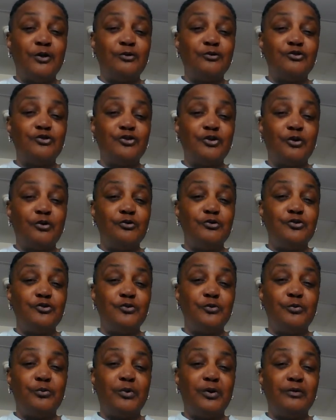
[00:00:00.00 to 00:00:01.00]
showed
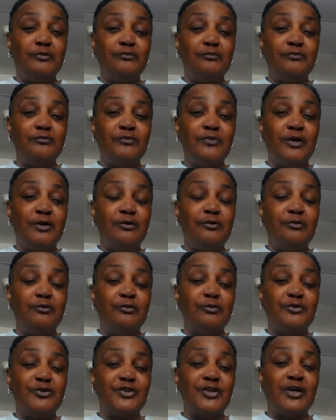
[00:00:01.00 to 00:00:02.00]
you what it
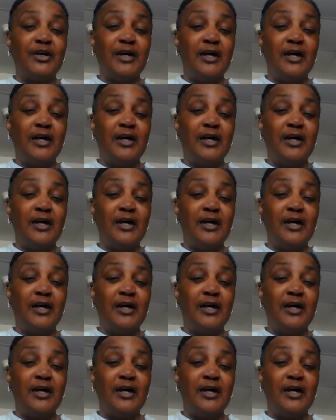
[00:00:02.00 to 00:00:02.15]
was.